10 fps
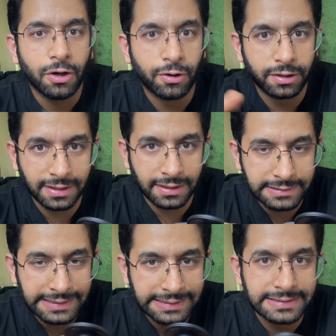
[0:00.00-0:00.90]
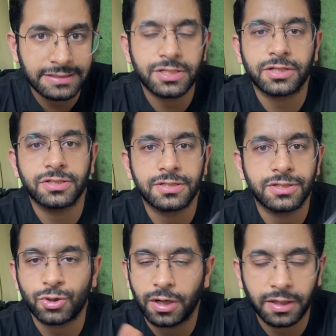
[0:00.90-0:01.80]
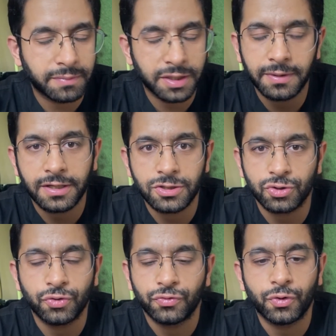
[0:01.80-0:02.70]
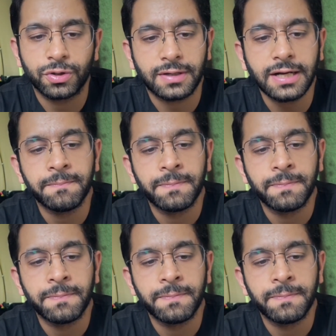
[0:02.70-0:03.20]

or it can detect an ejection systolic murmur and so forth, right?